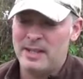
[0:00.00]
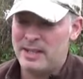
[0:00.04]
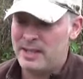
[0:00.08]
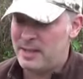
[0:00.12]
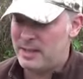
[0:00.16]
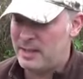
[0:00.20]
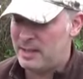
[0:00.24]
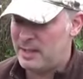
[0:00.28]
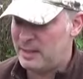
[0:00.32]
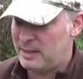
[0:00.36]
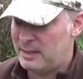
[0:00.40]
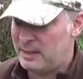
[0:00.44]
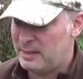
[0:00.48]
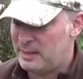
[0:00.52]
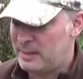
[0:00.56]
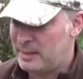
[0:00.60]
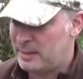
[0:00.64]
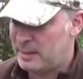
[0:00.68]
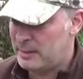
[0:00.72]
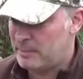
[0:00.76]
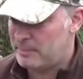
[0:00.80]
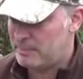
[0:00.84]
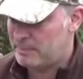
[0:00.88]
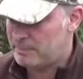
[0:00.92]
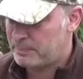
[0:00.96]
and
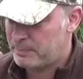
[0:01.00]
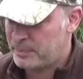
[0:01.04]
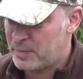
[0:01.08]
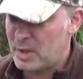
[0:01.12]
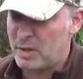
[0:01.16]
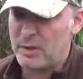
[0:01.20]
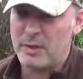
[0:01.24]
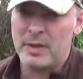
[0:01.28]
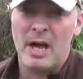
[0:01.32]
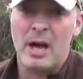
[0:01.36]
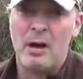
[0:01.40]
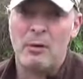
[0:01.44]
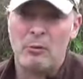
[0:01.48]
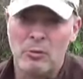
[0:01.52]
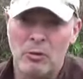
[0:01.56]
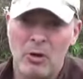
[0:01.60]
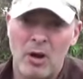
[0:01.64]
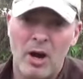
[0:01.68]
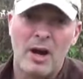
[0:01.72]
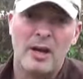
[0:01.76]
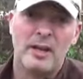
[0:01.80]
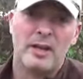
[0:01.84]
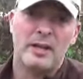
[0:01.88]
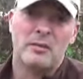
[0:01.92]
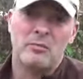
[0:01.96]
you know, that
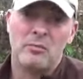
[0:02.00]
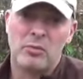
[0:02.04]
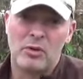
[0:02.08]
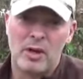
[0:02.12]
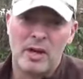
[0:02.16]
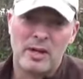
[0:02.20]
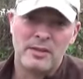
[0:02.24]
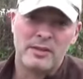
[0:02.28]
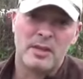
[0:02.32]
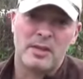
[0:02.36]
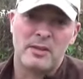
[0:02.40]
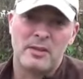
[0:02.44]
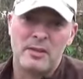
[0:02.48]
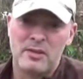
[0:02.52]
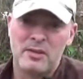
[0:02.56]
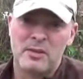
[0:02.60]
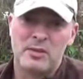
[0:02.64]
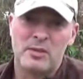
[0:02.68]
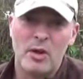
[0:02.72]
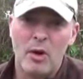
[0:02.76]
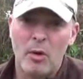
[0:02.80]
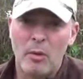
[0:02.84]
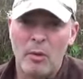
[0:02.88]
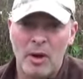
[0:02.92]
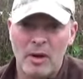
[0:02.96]
rotting process and
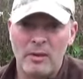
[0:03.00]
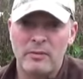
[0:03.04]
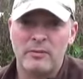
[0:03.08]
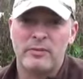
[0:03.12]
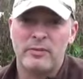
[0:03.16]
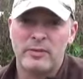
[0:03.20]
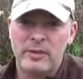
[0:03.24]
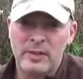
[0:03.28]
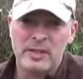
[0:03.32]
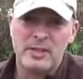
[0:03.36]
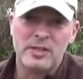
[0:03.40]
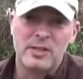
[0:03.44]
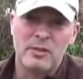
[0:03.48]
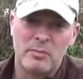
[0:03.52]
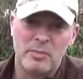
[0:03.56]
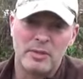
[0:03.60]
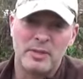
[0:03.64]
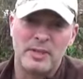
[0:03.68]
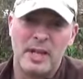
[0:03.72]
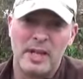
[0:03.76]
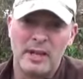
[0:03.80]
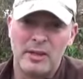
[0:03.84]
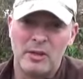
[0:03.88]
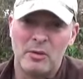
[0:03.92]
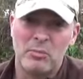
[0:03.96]
so on feeds the
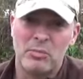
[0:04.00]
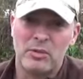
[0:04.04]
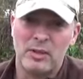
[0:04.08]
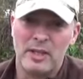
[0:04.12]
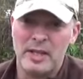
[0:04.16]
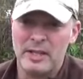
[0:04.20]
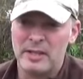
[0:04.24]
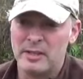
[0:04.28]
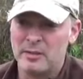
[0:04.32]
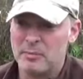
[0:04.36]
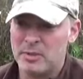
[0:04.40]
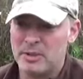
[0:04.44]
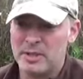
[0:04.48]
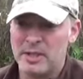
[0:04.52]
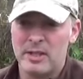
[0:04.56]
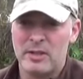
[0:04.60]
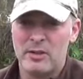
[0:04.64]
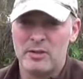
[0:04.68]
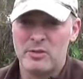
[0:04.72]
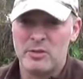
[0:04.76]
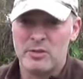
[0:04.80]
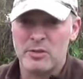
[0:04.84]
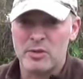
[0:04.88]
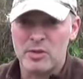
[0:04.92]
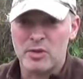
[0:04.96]
potato plant, and the
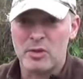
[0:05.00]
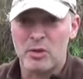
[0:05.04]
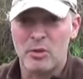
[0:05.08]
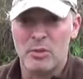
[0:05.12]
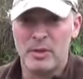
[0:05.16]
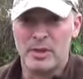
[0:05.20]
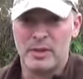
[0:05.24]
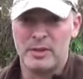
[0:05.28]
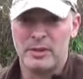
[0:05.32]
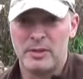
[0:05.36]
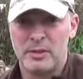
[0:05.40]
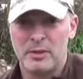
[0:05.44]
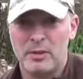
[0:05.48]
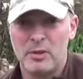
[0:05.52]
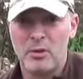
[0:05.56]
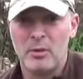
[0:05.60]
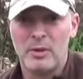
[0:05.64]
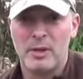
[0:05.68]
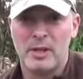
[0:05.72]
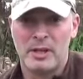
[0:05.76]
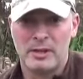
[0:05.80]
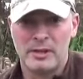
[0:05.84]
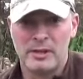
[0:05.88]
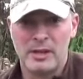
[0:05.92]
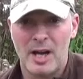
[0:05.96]
potatoes are just growing, they're
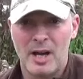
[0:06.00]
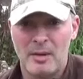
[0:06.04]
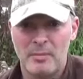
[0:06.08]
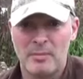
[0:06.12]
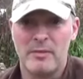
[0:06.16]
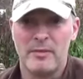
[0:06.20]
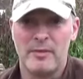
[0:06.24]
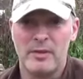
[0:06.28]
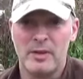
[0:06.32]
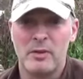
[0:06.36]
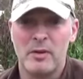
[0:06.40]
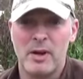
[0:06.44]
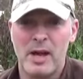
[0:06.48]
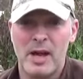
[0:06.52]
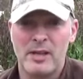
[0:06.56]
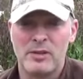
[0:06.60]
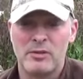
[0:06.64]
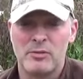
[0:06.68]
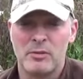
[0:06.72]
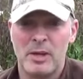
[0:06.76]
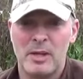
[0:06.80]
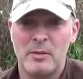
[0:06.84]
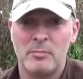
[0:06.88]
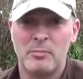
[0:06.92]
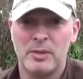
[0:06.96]
growing on top of the grass,
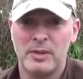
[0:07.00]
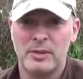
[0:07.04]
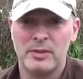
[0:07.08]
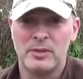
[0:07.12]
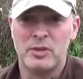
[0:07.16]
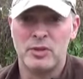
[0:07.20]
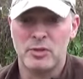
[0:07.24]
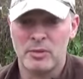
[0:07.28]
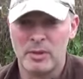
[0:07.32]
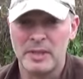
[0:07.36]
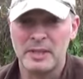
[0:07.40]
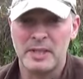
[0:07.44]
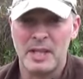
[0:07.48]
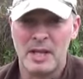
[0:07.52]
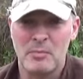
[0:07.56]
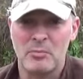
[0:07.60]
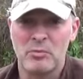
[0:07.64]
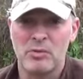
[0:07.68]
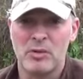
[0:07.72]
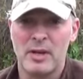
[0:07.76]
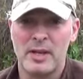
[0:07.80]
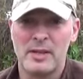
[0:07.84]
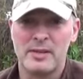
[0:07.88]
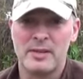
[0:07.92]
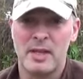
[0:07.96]
right? But during that
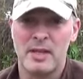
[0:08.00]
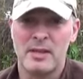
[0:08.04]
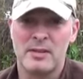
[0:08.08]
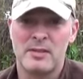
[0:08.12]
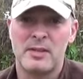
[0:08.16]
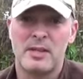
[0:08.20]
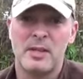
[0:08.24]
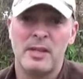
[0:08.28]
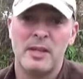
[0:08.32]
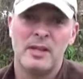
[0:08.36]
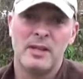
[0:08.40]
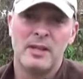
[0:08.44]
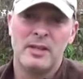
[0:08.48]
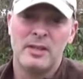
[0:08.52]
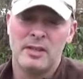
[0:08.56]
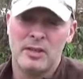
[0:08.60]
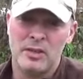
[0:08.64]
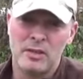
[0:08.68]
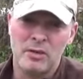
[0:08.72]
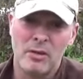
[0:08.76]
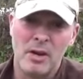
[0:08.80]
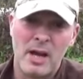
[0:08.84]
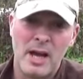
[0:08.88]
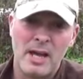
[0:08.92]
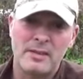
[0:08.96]
process, the
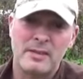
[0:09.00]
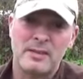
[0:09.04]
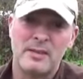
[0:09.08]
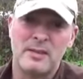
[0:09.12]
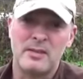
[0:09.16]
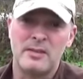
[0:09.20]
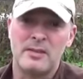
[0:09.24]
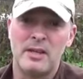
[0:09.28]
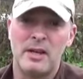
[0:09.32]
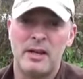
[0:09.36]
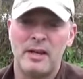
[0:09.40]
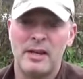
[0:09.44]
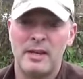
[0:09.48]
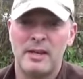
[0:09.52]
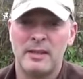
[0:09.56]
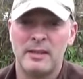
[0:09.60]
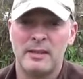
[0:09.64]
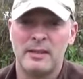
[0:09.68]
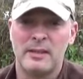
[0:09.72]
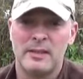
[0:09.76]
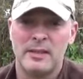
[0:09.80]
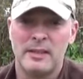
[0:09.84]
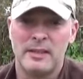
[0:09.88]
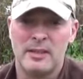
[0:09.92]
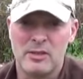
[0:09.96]
grass is
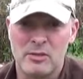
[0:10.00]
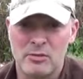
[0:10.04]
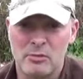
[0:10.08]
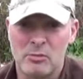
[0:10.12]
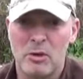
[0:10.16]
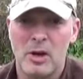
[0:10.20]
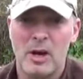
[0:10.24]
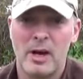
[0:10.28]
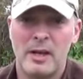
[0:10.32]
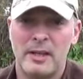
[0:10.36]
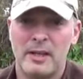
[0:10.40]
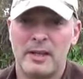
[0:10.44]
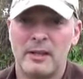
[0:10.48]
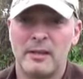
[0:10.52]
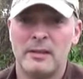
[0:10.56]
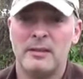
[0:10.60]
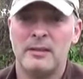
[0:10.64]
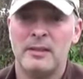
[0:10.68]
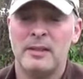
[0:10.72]
dying and it's rotting,